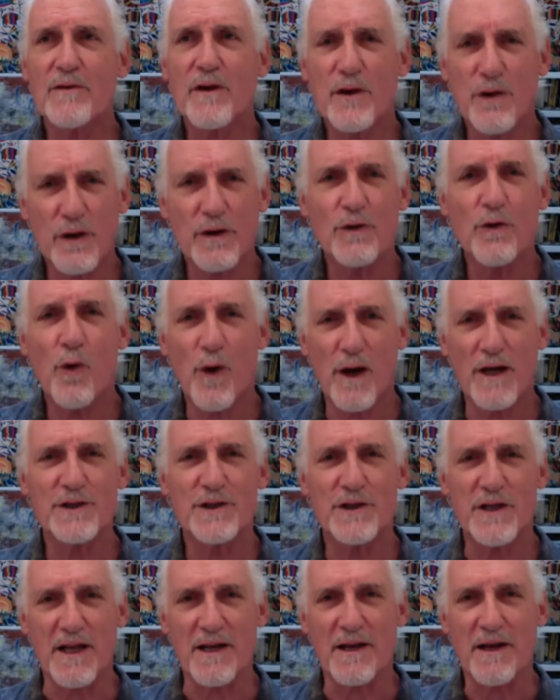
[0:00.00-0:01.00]
it's a good
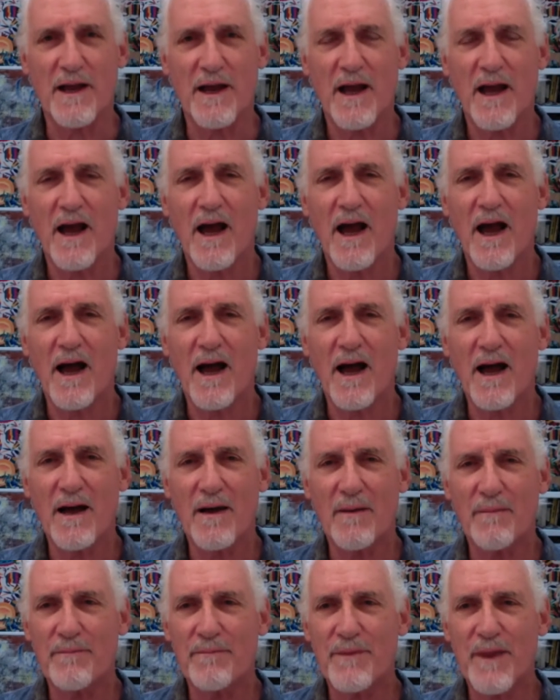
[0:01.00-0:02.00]
question.
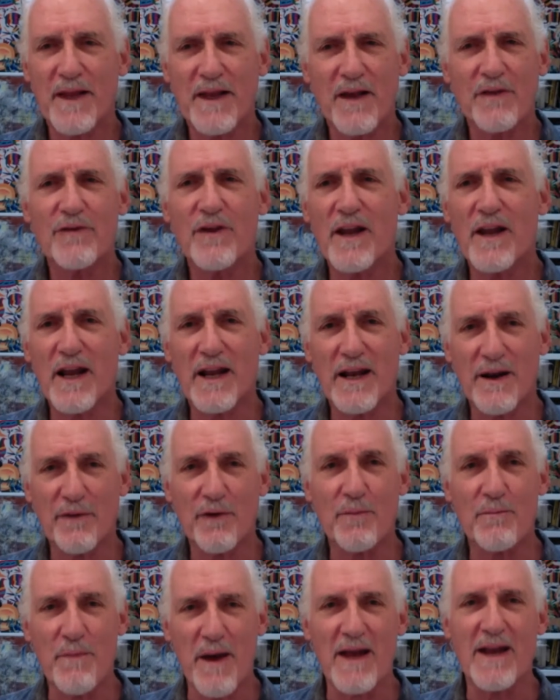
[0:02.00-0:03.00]
Like I said, I
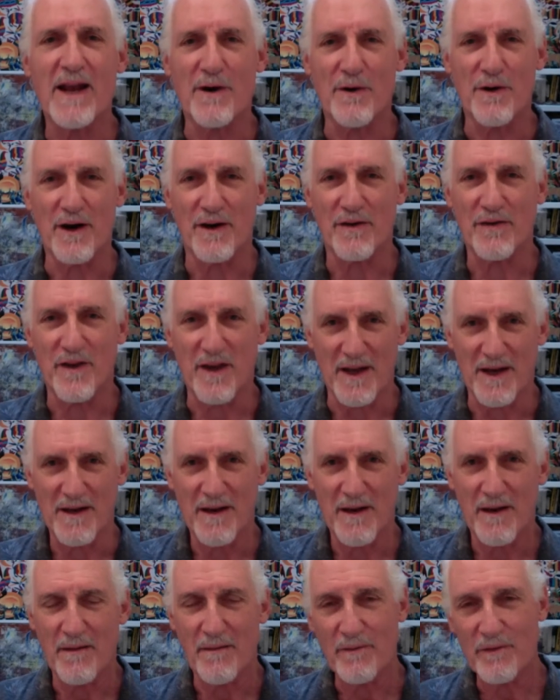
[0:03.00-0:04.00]
never met
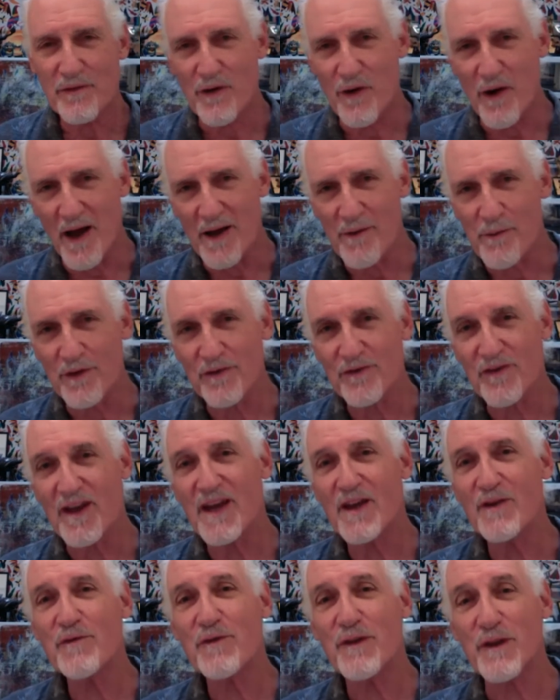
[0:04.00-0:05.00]
Erickson, so I was
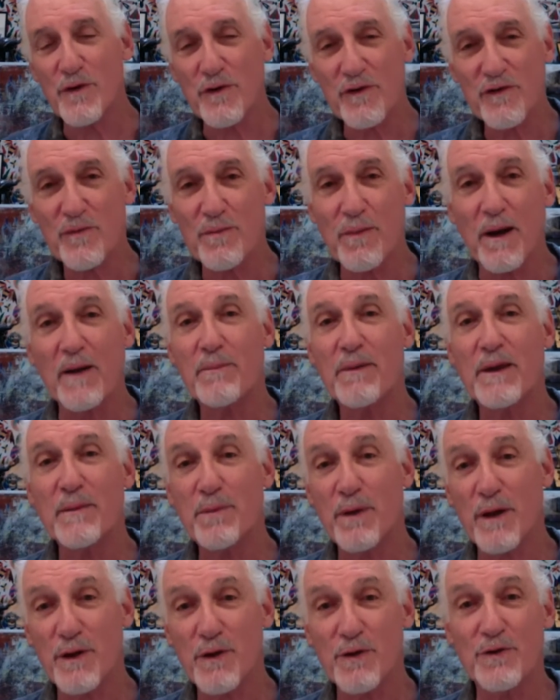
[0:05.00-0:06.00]
influenced by
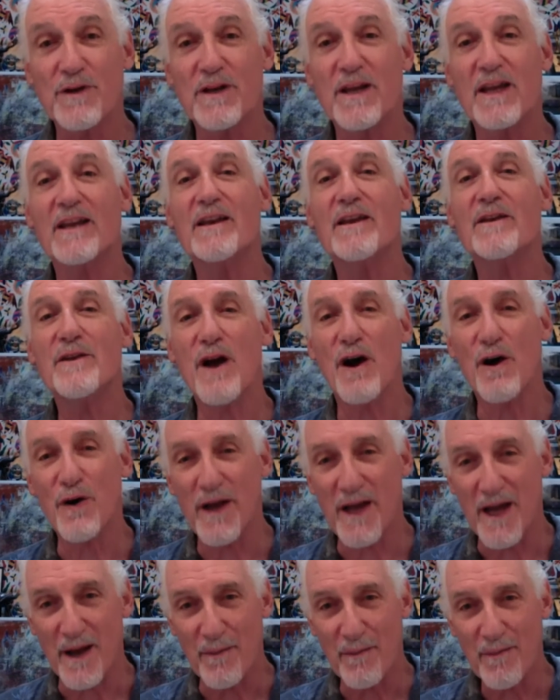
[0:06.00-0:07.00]
people who did
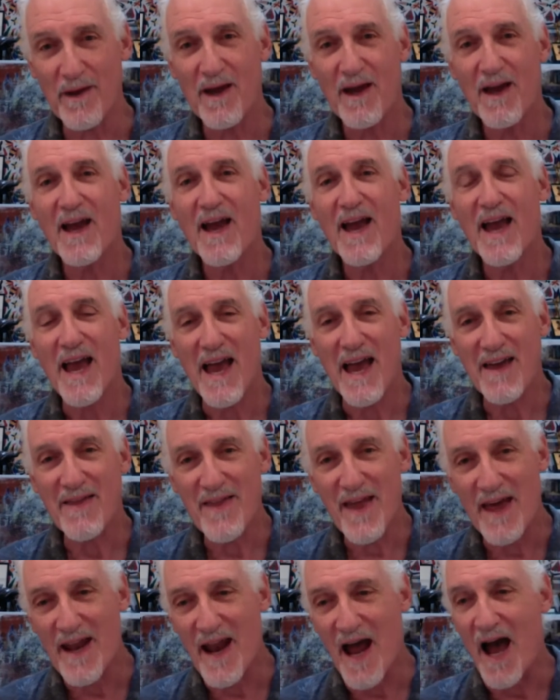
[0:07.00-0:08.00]
know him,
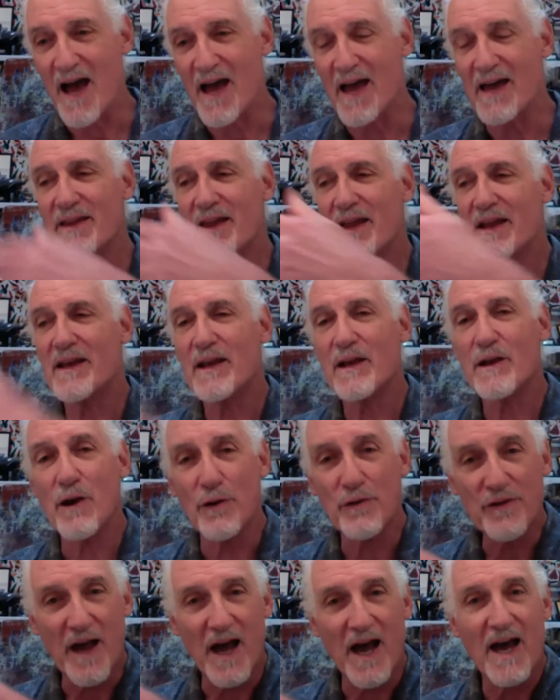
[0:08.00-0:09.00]
and then it
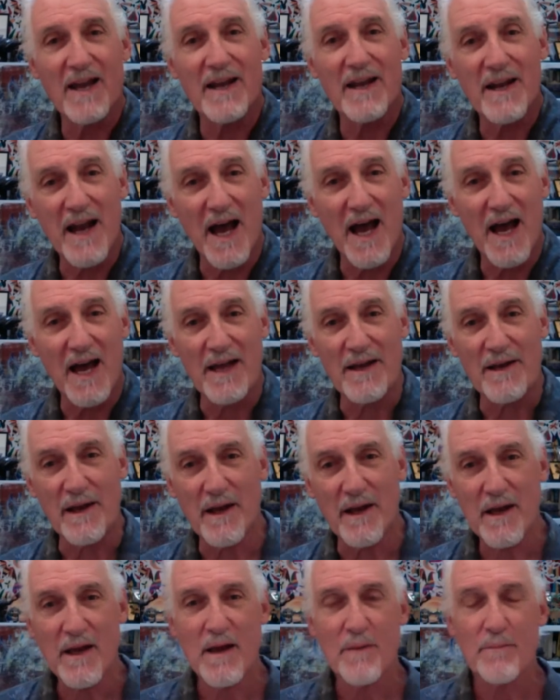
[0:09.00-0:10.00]
goes on and
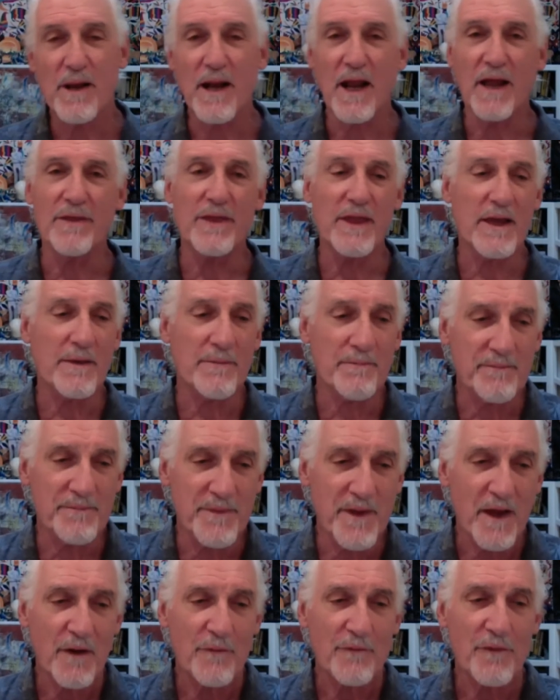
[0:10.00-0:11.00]
on. But I think
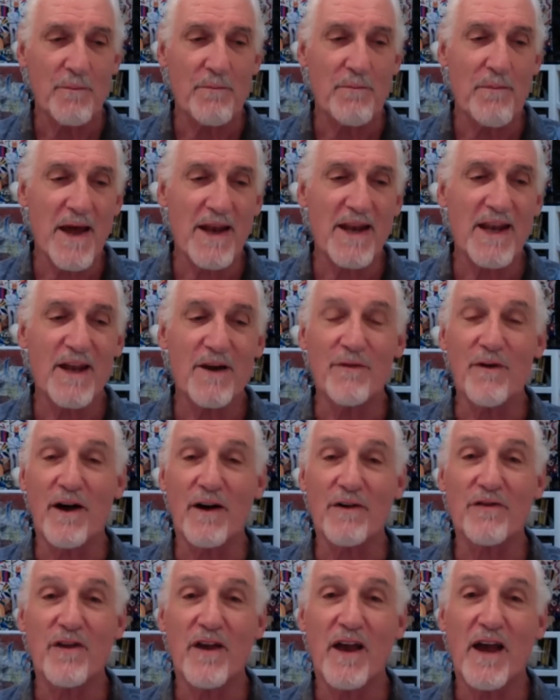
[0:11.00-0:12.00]
for many of
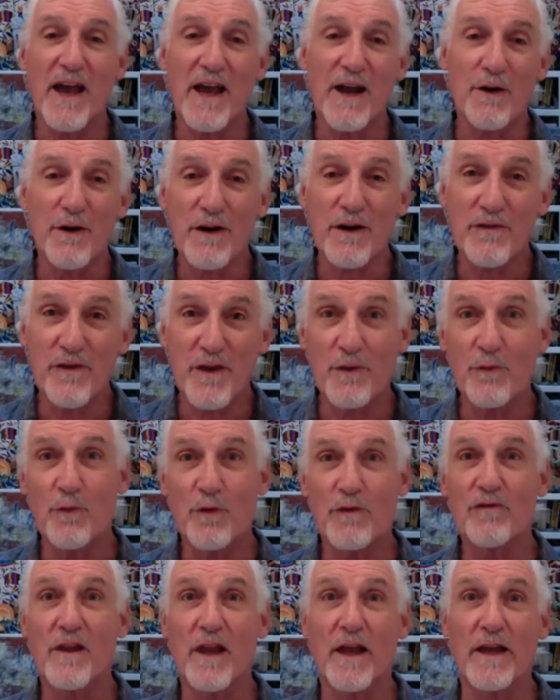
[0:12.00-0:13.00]
us, Erickson
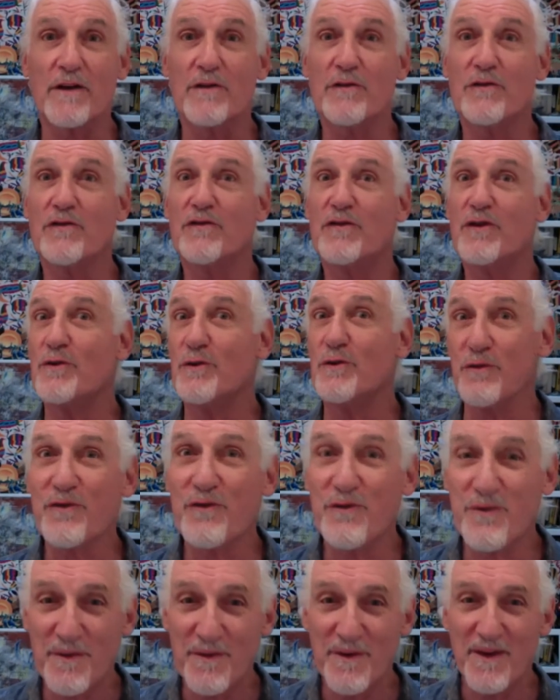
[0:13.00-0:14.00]
was like
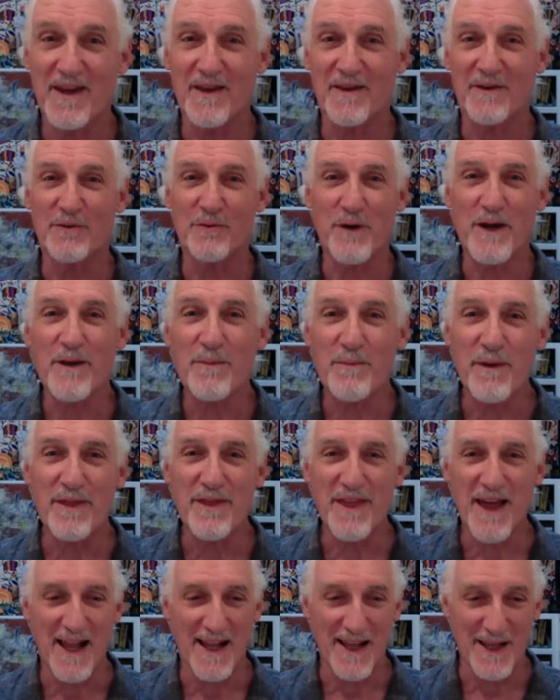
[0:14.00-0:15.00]
Zeus in Greek
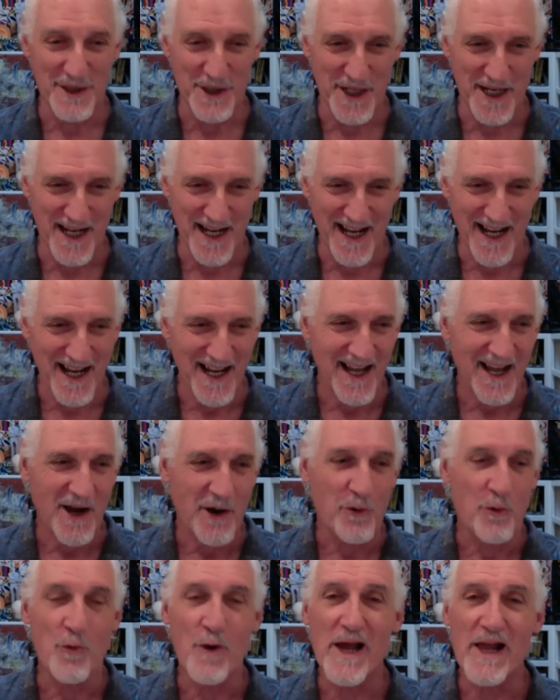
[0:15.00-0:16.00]
mythology.
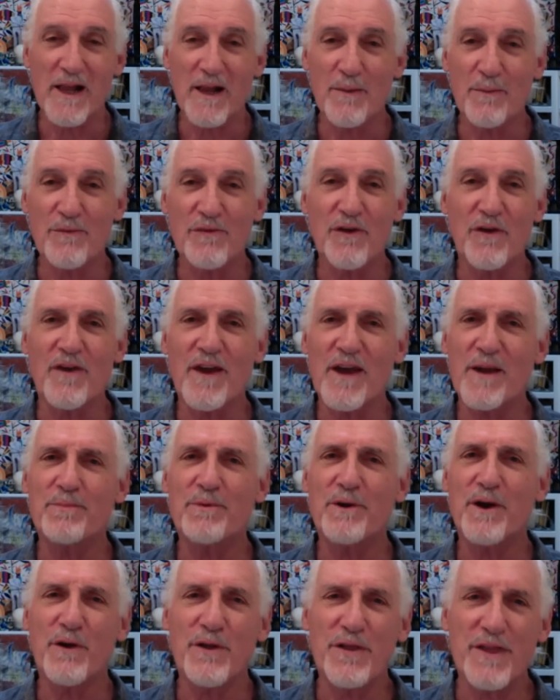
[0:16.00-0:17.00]
Realms of
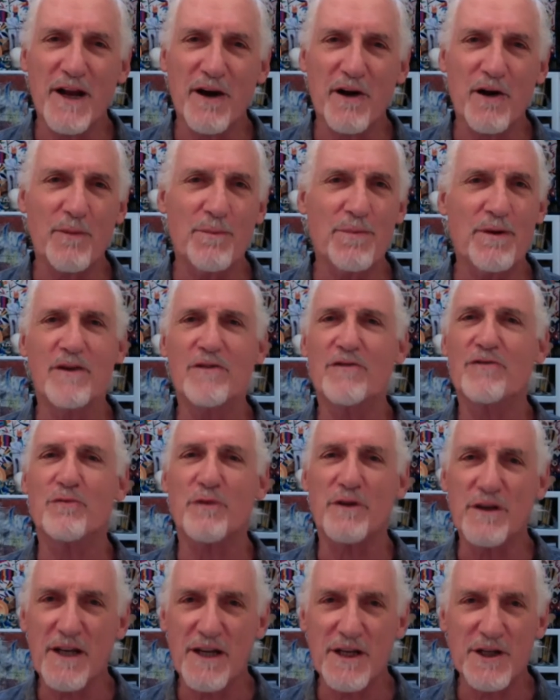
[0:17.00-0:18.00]
hypnotherapy,
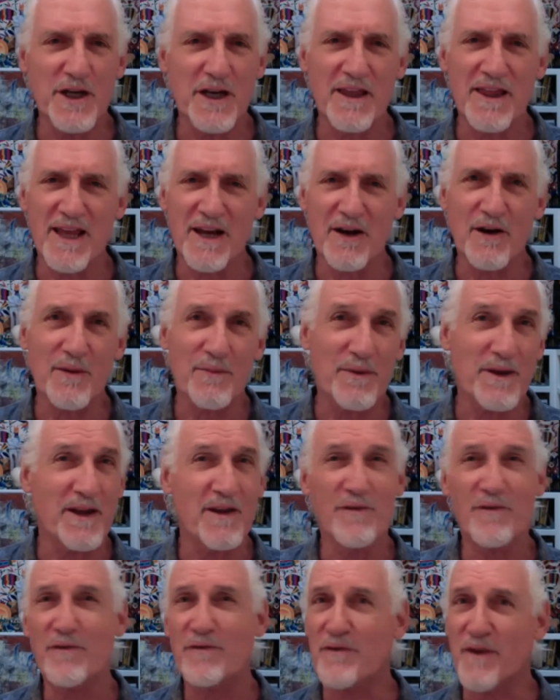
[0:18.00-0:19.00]
strategic
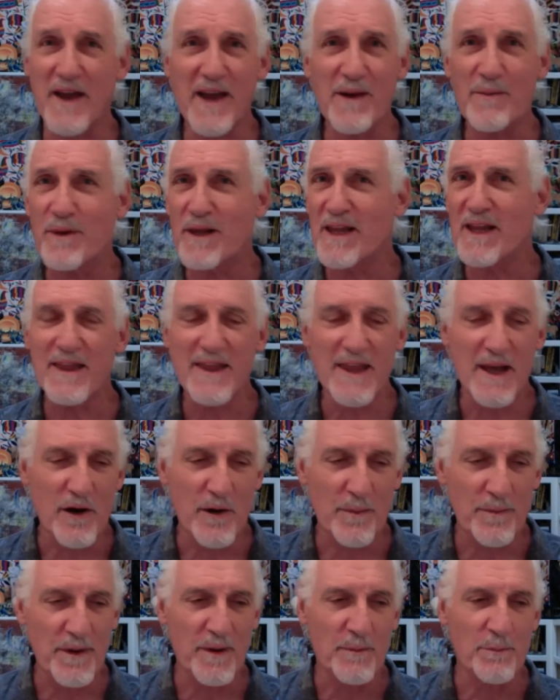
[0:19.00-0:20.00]
therapy, family
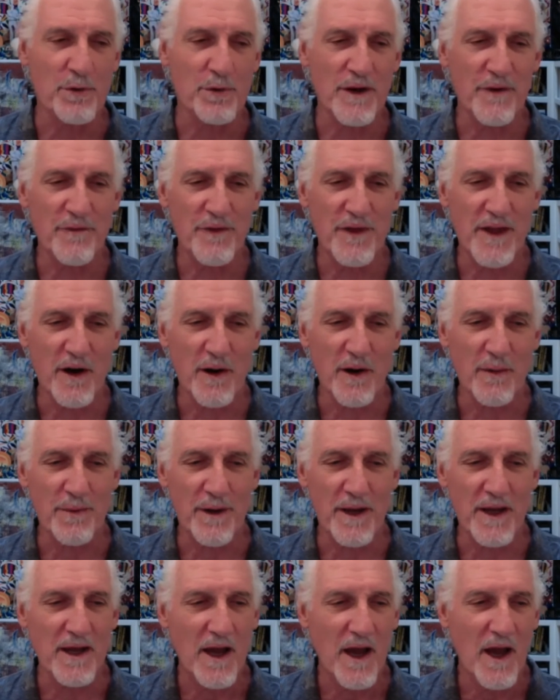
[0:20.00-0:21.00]
therapy, brief
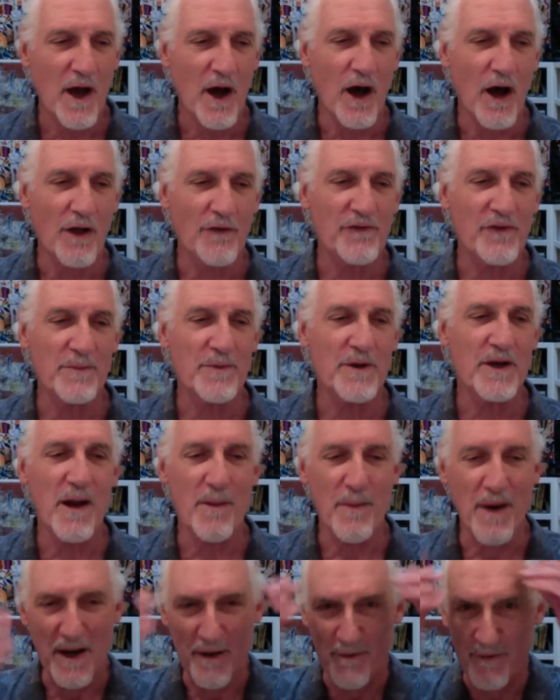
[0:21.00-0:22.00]
therapy, all seemed to
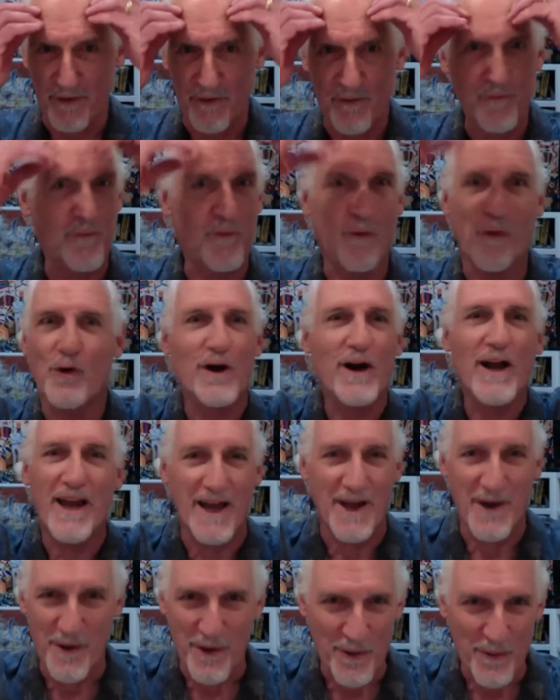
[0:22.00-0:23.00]
come out of his
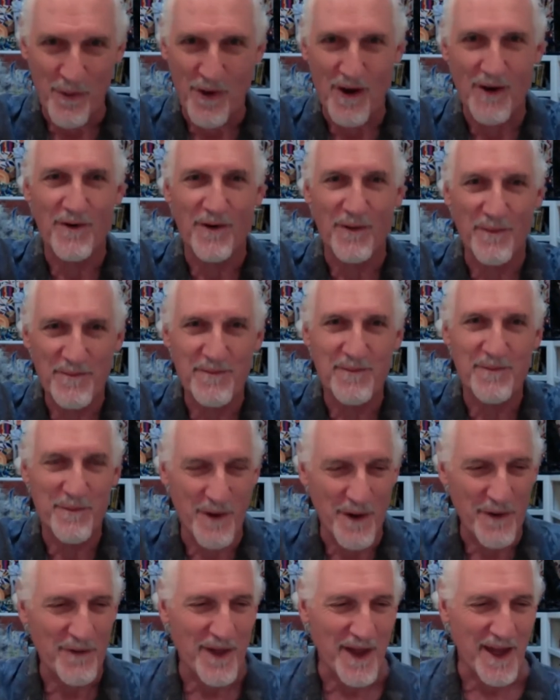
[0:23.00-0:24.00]
forehead or
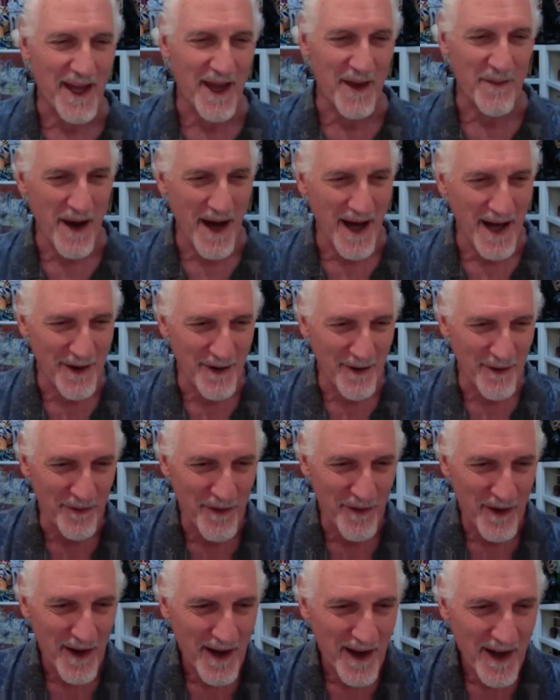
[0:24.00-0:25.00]
wherever they came out
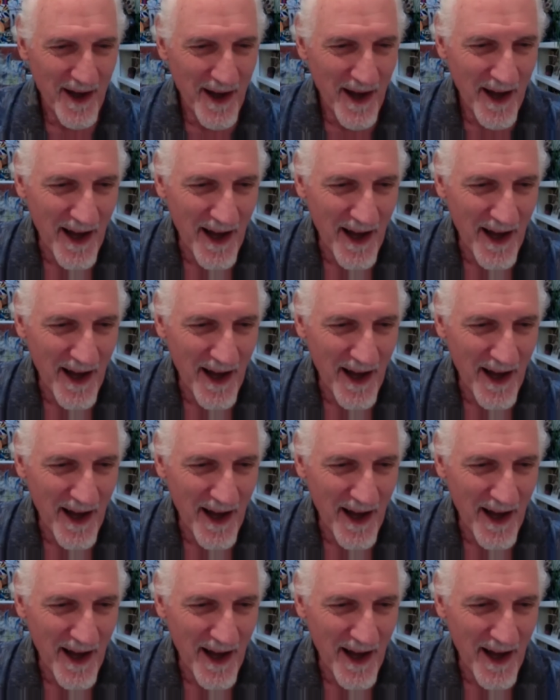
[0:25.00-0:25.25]
of.